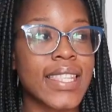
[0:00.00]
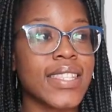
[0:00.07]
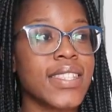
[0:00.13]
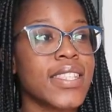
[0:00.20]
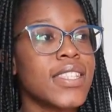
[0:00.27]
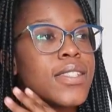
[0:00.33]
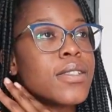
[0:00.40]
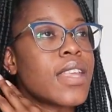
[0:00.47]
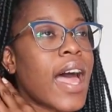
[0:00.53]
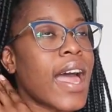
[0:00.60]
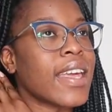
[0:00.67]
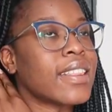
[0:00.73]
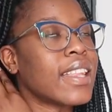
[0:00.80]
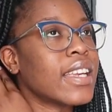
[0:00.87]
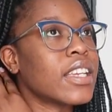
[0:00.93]
This is,
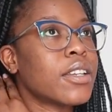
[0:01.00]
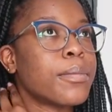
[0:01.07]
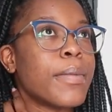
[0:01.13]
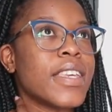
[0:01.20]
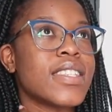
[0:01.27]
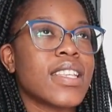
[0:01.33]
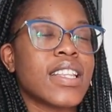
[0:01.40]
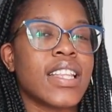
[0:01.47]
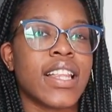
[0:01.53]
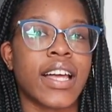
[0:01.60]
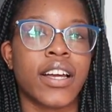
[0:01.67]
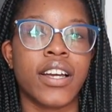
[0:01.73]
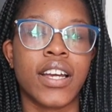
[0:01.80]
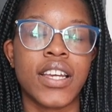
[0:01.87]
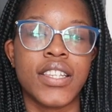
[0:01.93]
I think, basically
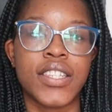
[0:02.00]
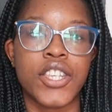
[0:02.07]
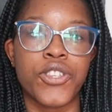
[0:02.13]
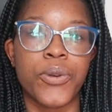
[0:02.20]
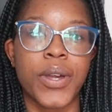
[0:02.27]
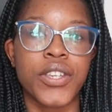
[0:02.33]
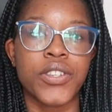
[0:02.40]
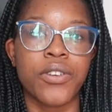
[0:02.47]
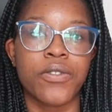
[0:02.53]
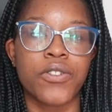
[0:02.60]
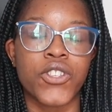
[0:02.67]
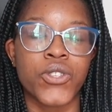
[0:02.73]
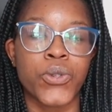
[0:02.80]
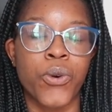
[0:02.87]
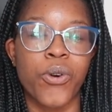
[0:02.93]
like a continuation of
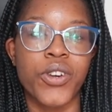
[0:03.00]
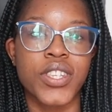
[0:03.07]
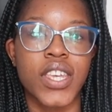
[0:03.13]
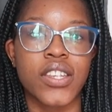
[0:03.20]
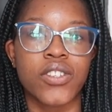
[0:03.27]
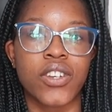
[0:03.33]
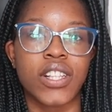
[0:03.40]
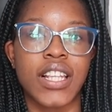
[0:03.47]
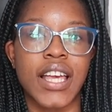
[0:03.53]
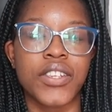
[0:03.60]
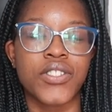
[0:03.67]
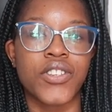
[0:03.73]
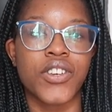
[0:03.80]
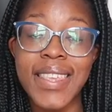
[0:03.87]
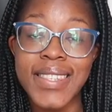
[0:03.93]
this course I took
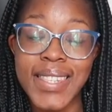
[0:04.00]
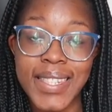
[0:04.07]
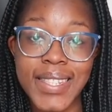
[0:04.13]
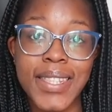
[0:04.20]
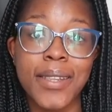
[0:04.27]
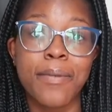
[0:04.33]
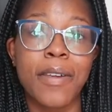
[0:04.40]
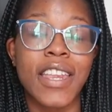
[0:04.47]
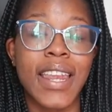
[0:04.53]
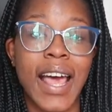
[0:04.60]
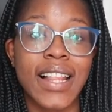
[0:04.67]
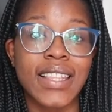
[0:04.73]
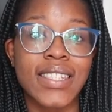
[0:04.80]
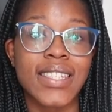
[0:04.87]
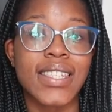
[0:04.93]
last year, System
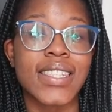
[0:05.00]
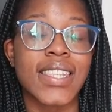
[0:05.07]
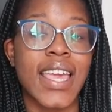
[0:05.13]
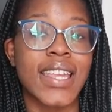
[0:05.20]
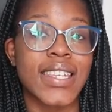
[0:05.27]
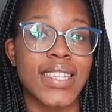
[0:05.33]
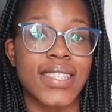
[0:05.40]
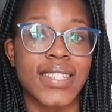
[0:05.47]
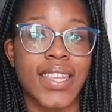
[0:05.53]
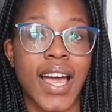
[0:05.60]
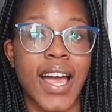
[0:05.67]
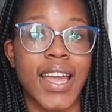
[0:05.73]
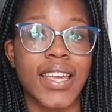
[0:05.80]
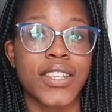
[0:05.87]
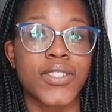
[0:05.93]
Analysis and
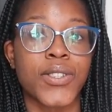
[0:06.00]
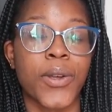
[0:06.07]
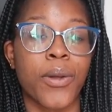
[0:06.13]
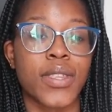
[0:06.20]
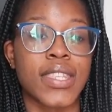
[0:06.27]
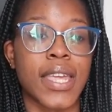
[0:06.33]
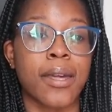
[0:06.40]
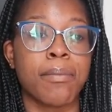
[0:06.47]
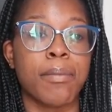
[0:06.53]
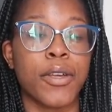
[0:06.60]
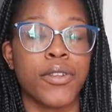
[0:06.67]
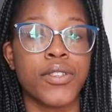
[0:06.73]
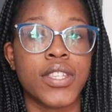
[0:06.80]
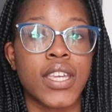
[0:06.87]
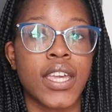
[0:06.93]
Design, so it's like
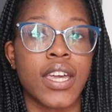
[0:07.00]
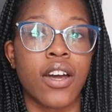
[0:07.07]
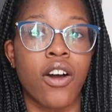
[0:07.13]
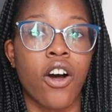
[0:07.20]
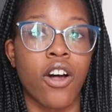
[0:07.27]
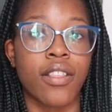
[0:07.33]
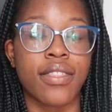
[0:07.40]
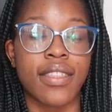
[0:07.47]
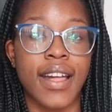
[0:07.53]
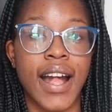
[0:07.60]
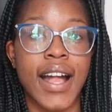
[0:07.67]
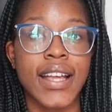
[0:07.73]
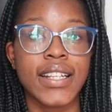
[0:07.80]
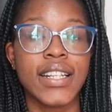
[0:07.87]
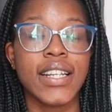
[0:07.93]
building on
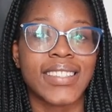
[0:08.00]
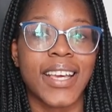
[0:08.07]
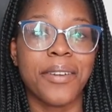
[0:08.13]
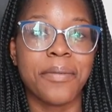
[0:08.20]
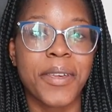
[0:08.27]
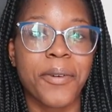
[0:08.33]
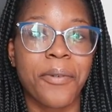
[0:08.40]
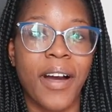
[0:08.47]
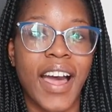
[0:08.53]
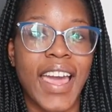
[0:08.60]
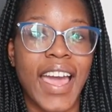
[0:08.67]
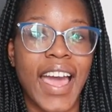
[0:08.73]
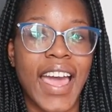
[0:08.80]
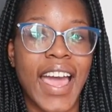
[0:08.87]
that. Tell me why I